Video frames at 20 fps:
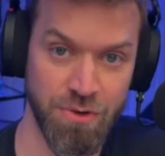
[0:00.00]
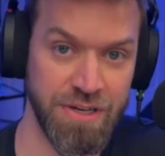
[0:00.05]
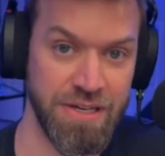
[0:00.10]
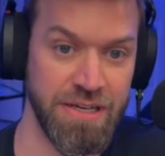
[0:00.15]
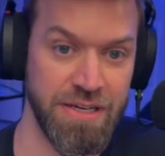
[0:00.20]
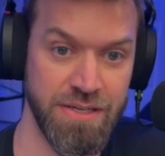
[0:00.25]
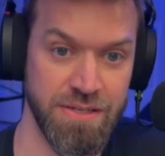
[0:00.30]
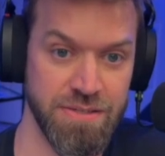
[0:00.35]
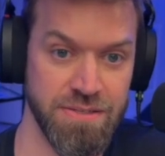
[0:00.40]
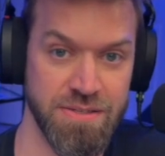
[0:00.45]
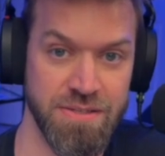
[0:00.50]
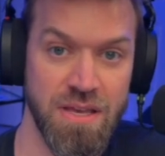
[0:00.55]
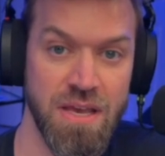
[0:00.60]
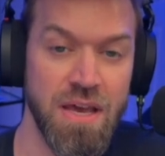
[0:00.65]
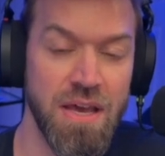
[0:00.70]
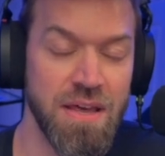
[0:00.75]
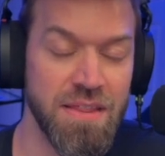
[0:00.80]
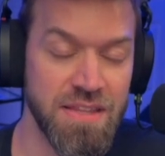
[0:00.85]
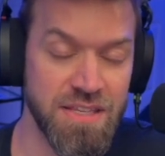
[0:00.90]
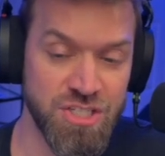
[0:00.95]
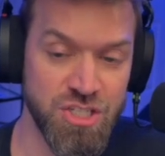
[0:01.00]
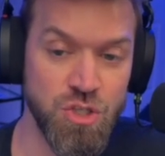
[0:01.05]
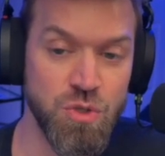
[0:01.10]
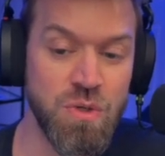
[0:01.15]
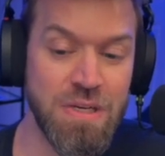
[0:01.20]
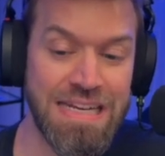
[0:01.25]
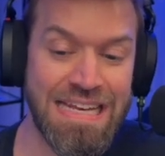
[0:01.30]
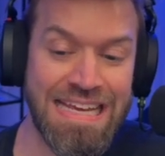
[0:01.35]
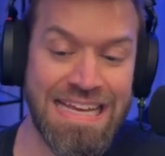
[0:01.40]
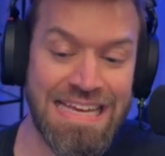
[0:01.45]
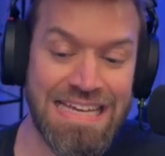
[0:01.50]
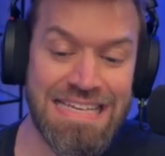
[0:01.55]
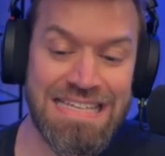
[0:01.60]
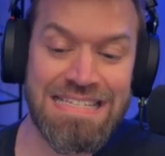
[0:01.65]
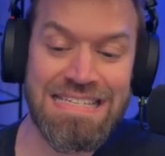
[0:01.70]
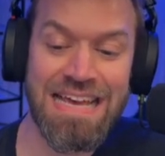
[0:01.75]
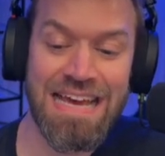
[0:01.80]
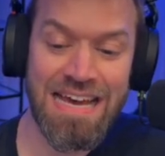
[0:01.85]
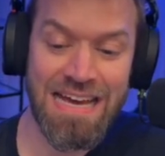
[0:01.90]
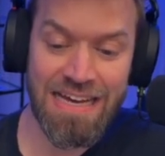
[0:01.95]
it is. This unit
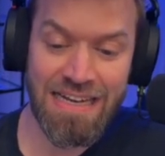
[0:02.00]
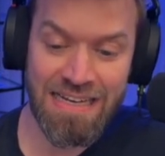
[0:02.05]
is